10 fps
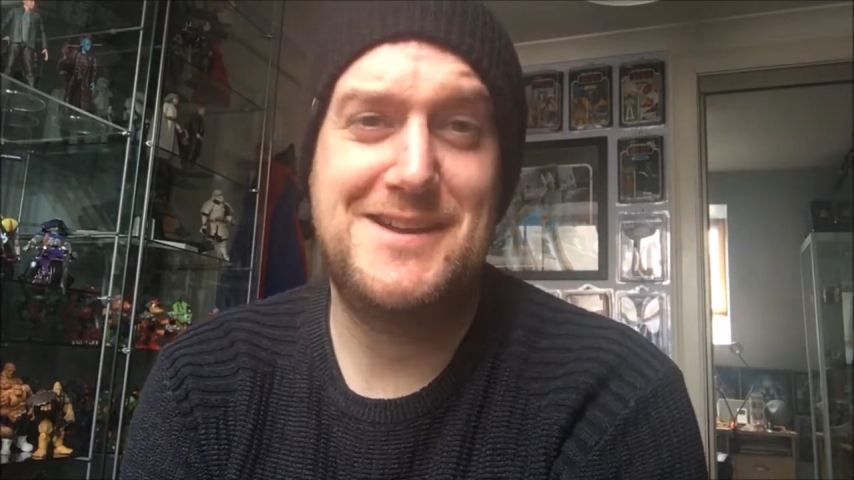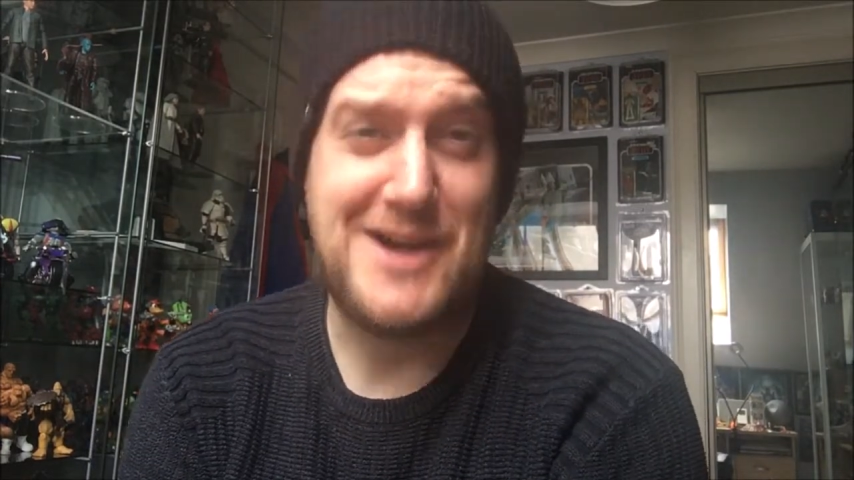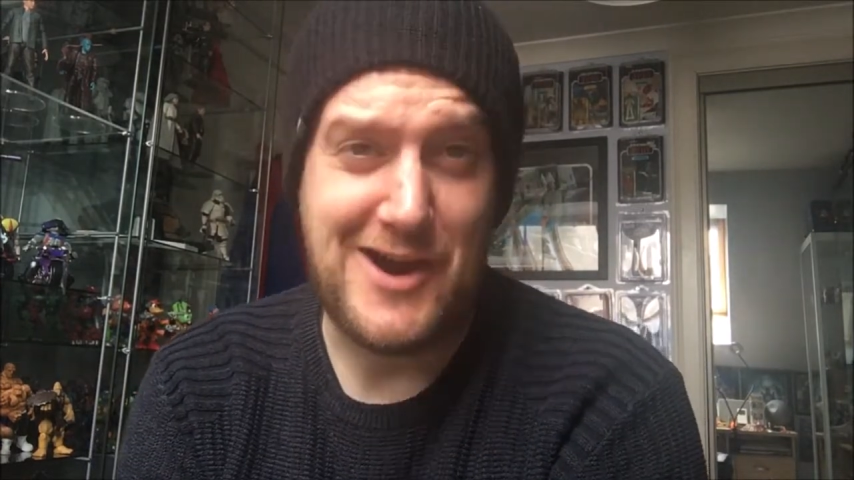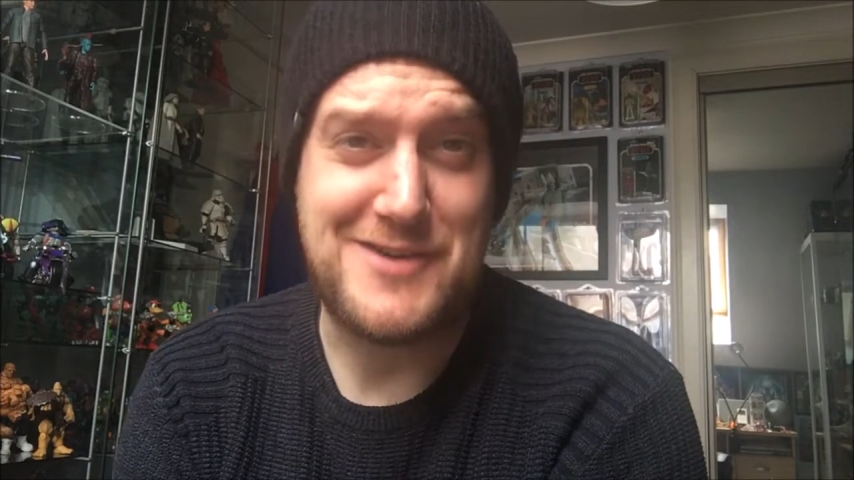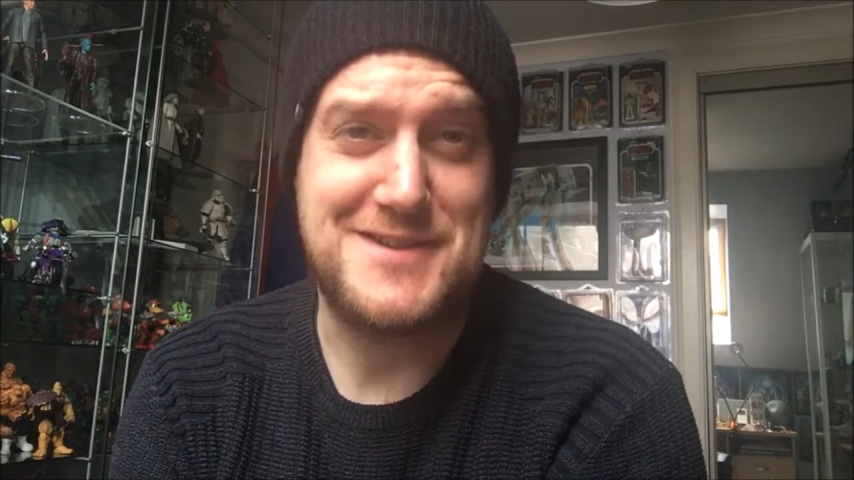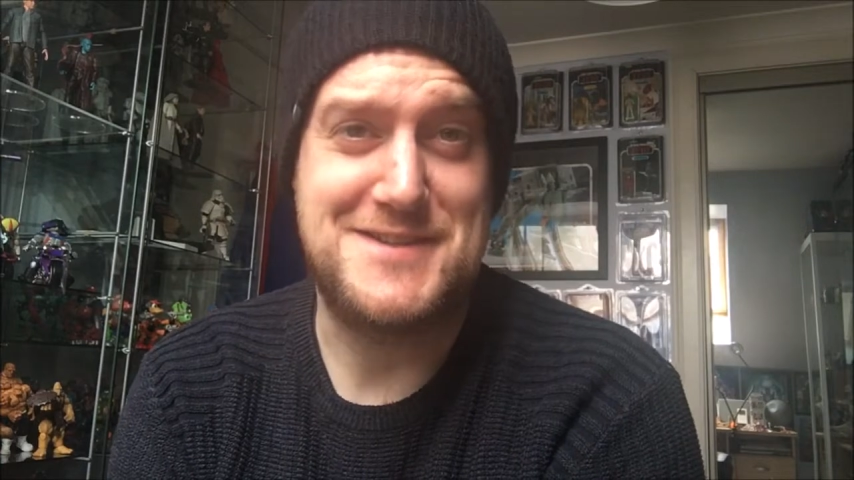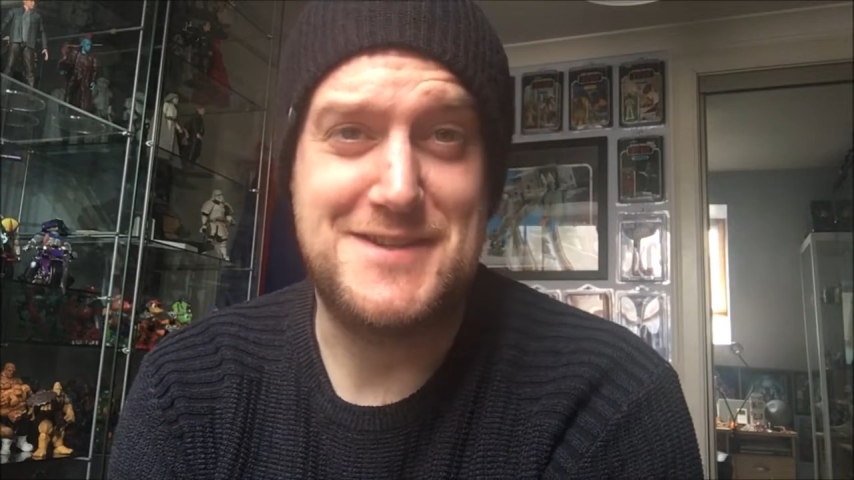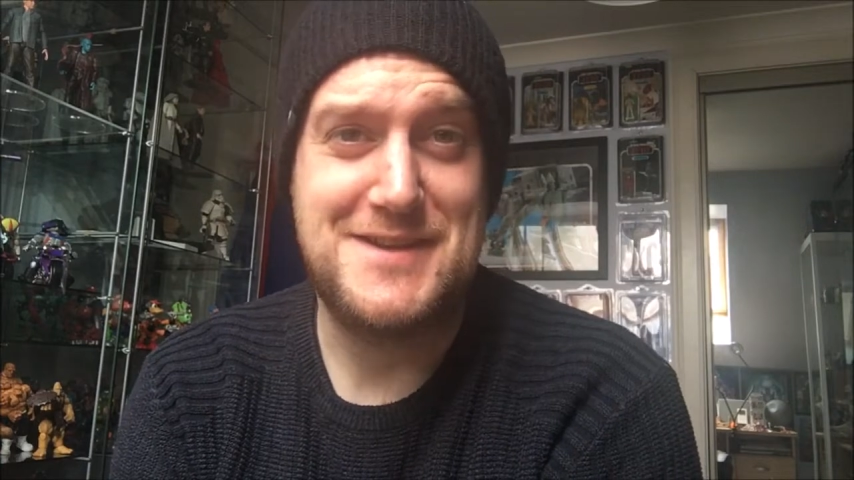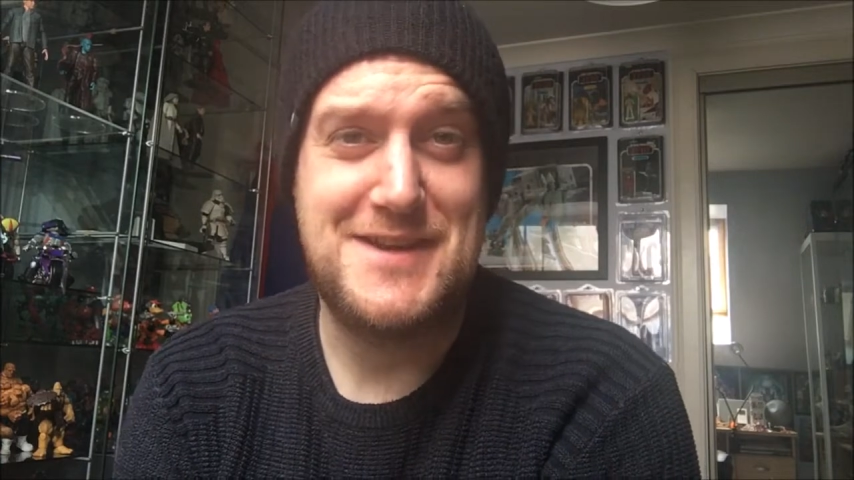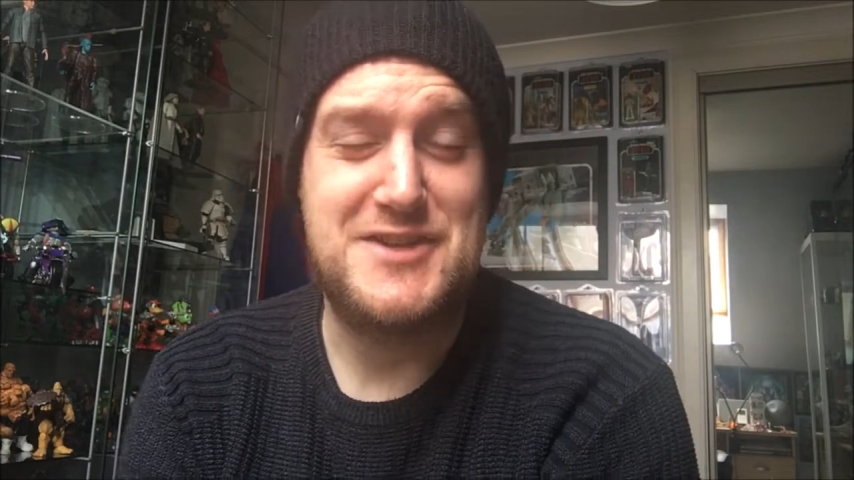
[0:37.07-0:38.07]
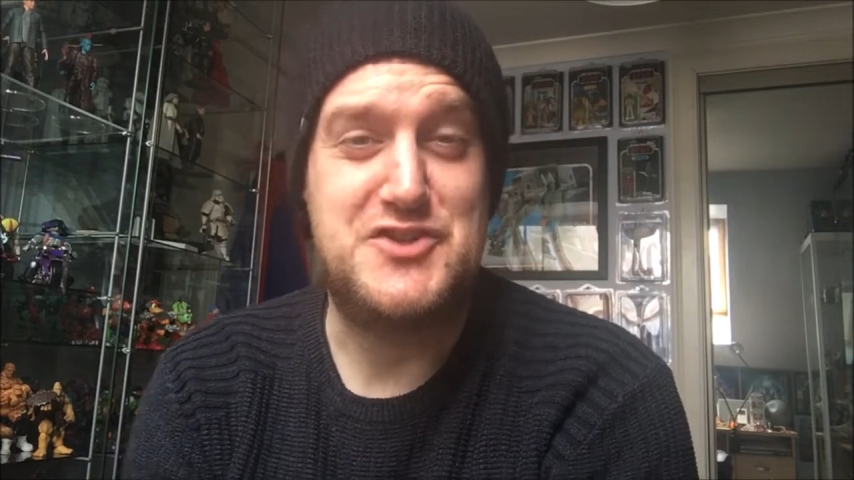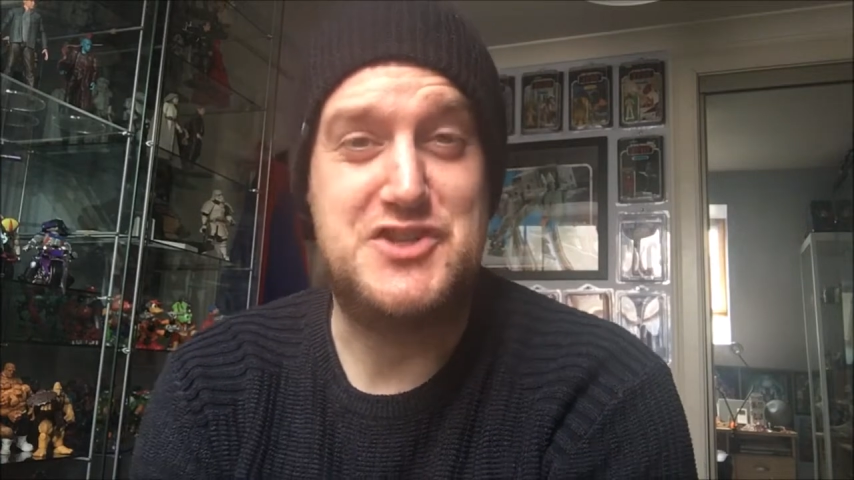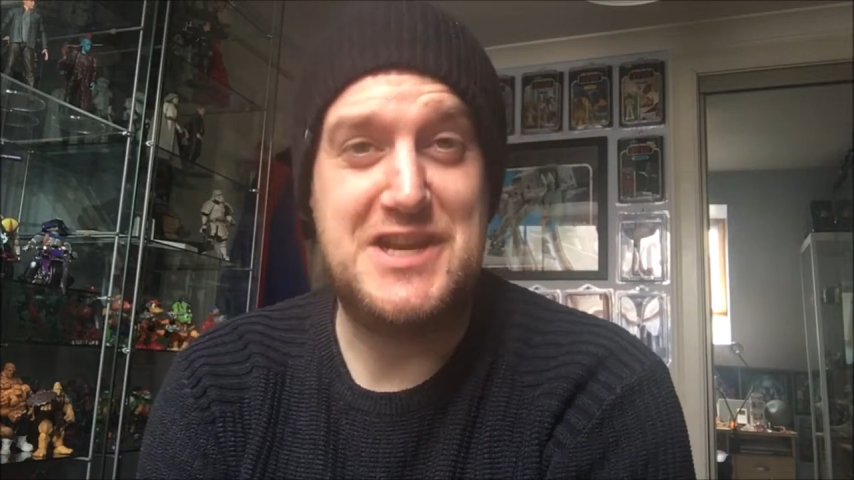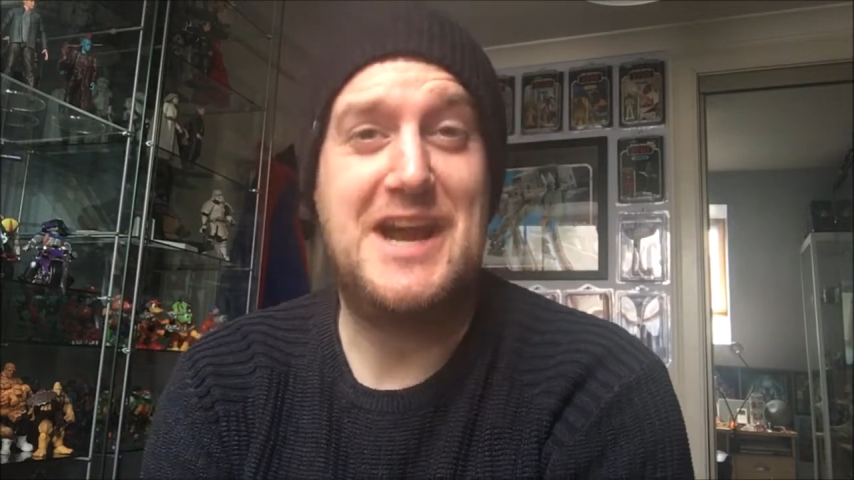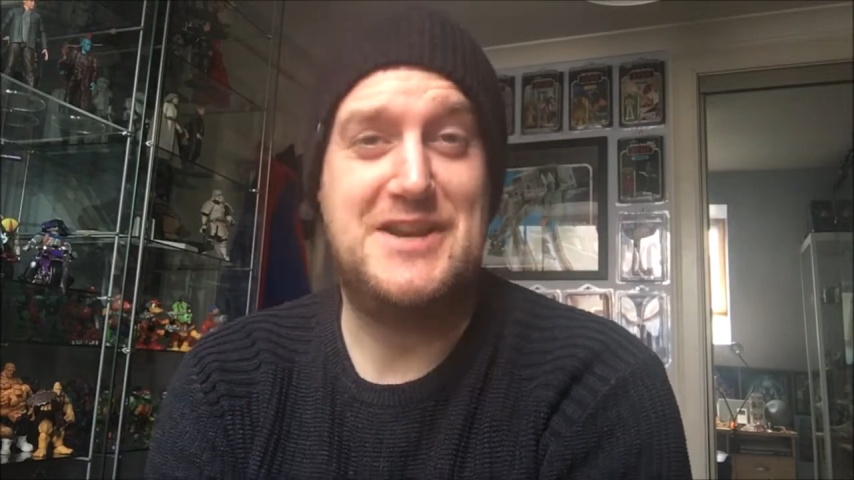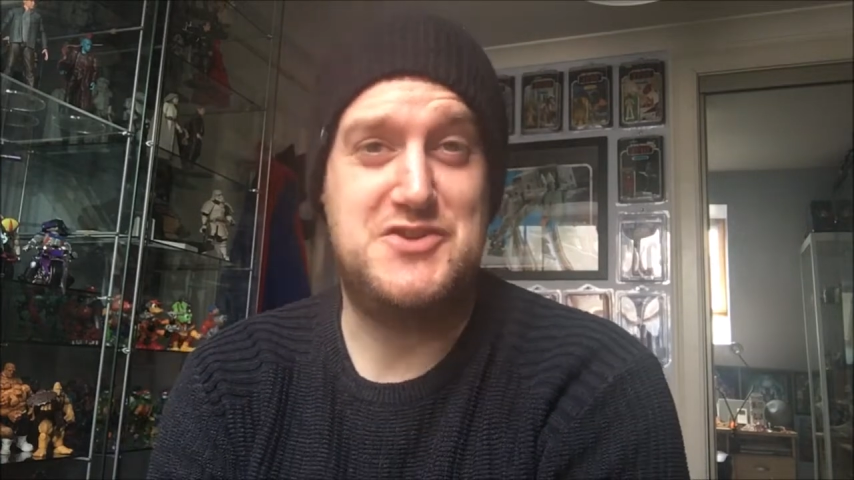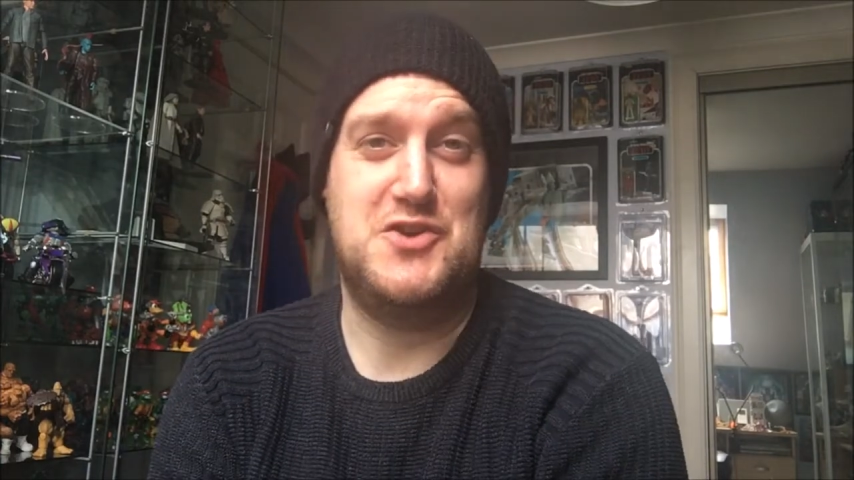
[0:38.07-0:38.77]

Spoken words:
carded G.I.